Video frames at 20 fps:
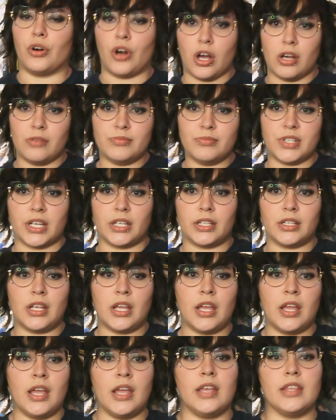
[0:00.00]
or object.
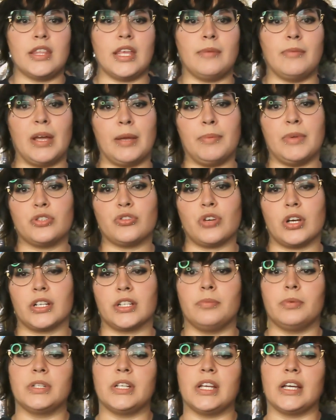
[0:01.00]
They might be
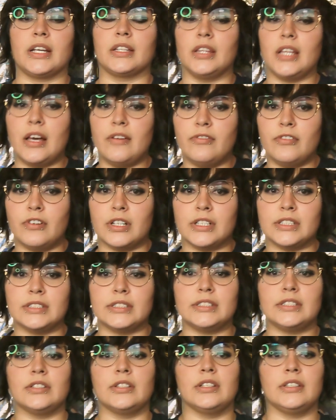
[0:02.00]
trying to protect loved
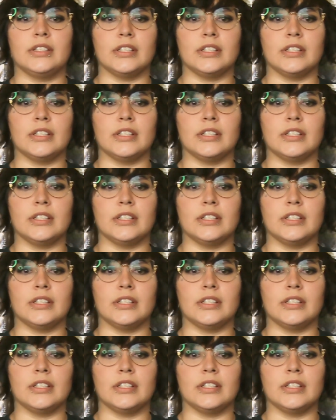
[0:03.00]
ones,